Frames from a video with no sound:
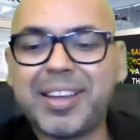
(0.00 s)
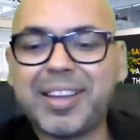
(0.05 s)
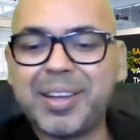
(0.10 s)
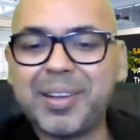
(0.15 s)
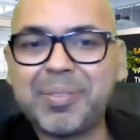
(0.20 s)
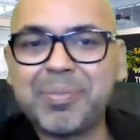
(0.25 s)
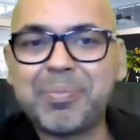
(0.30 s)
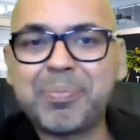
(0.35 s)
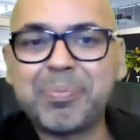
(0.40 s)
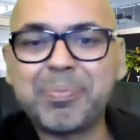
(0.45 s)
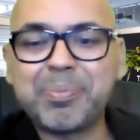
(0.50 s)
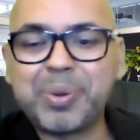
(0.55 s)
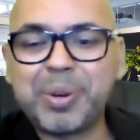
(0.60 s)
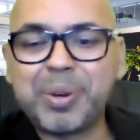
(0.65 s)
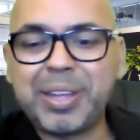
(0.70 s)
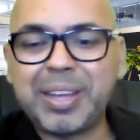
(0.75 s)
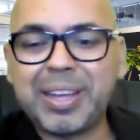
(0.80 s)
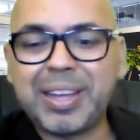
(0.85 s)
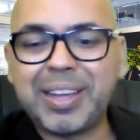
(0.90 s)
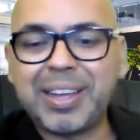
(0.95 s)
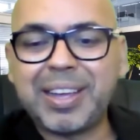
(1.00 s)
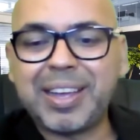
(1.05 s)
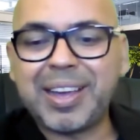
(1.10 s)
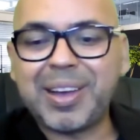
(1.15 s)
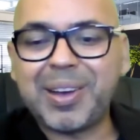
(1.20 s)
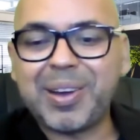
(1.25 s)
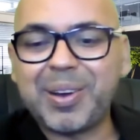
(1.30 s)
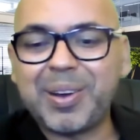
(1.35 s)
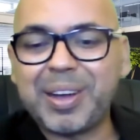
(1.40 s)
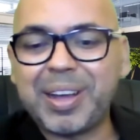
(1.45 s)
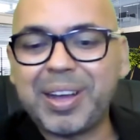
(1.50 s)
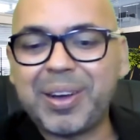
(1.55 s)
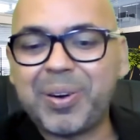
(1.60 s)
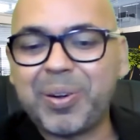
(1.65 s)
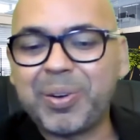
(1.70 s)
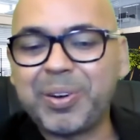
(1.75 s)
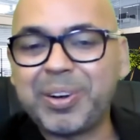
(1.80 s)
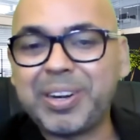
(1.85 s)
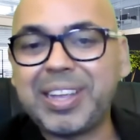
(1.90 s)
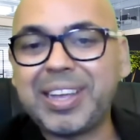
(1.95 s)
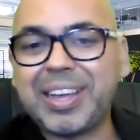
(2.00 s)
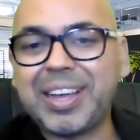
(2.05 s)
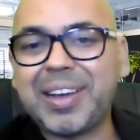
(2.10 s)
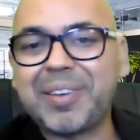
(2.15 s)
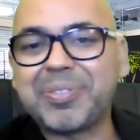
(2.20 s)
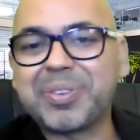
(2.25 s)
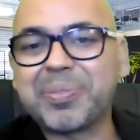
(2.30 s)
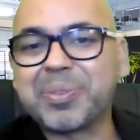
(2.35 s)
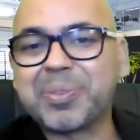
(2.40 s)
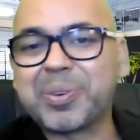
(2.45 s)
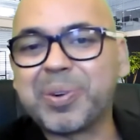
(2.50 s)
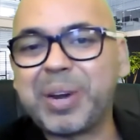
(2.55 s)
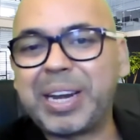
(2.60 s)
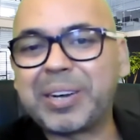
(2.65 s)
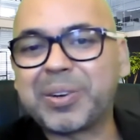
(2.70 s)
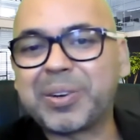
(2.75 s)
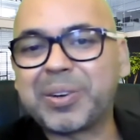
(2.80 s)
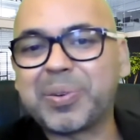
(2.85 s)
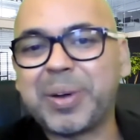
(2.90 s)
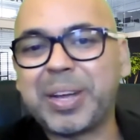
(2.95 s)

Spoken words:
Budi, I already have some great